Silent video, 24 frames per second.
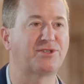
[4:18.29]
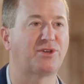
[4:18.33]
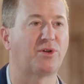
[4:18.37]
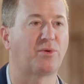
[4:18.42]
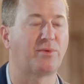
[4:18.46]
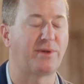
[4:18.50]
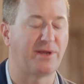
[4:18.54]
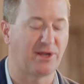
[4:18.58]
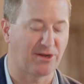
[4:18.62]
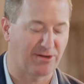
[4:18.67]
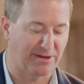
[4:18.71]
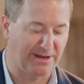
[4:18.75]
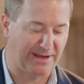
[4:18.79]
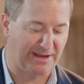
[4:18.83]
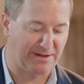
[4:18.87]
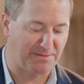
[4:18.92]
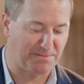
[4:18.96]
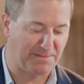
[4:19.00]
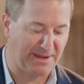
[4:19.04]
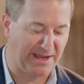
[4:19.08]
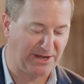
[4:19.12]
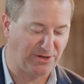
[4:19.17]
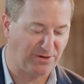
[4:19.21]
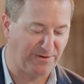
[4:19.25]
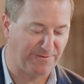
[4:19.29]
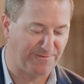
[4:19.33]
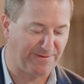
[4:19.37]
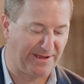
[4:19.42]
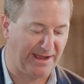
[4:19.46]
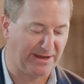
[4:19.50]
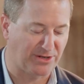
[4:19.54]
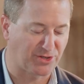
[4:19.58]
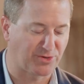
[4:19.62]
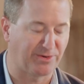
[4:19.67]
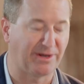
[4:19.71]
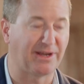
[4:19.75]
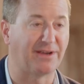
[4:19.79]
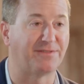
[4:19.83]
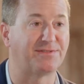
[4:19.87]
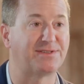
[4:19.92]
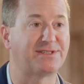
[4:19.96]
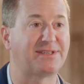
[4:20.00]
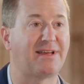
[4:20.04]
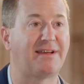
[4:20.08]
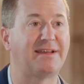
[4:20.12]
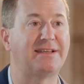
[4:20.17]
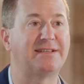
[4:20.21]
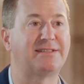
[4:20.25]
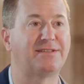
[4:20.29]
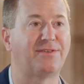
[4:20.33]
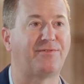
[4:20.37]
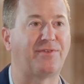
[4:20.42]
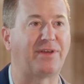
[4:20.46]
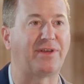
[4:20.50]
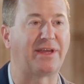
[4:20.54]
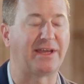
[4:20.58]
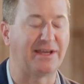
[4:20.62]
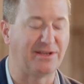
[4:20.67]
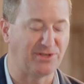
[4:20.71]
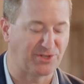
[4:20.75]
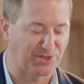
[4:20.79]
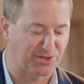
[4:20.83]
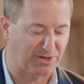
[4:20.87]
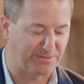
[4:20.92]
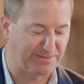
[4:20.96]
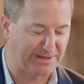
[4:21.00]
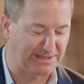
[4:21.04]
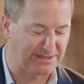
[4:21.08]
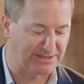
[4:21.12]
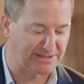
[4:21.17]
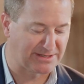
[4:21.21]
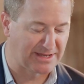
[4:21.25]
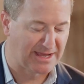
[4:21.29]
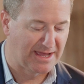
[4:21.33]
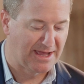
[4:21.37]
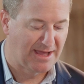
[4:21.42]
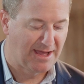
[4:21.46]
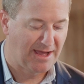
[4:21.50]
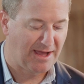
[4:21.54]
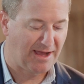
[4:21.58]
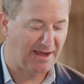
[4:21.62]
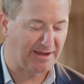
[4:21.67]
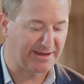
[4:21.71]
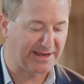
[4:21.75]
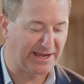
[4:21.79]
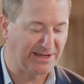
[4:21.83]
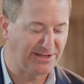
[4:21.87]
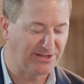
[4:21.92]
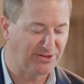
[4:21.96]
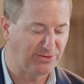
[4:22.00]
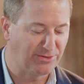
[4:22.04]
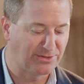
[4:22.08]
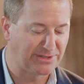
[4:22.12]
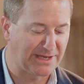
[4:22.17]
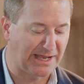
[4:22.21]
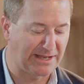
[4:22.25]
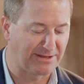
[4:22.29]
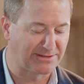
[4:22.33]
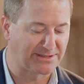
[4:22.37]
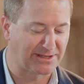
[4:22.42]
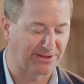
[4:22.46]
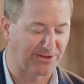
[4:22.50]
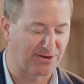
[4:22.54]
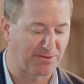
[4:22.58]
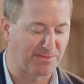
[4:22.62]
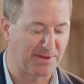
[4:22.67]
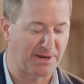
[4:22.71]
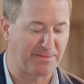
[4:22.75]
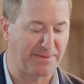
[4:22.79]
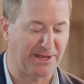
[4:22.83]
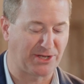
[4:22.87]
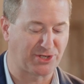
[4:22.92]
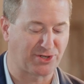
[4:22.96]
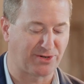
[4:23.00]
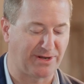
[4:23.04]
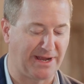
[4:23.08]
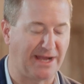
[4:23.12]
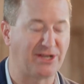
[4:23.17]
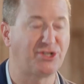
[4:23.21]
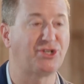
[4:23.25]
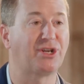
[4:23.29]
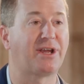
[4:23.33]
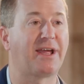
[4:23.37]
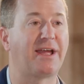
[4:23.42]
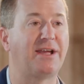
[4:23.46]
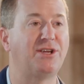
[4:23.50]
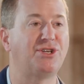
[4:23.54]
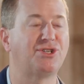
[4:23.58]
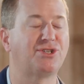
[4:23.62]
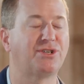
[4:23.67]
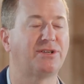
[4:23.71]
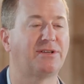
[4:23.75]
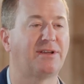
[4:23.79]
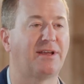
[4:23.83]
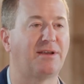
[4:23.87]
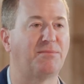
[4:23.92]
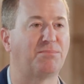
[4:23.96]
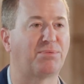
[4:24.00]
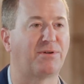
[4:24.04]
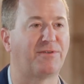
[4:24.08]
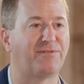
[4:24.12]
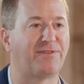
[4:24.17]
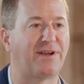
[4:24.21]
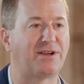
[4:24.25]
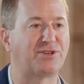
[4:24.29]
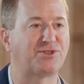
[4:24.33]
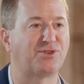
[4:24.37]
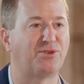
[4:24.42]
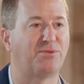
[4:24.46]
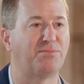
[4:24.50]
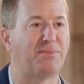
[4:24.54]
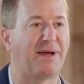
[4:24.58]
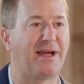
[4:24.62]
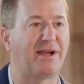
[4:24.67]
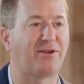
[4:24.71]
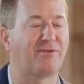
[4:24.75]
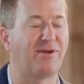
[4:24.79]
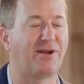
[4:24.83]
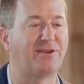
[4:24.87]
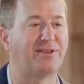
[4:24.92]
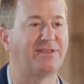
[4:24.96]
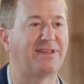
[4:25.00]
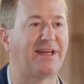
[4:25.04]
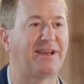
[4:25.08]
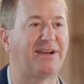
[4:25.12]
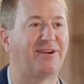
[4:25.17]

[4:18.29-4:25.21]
career in manufacturing of scientific instruments. Can you tell us a little bit about your education and professional background in that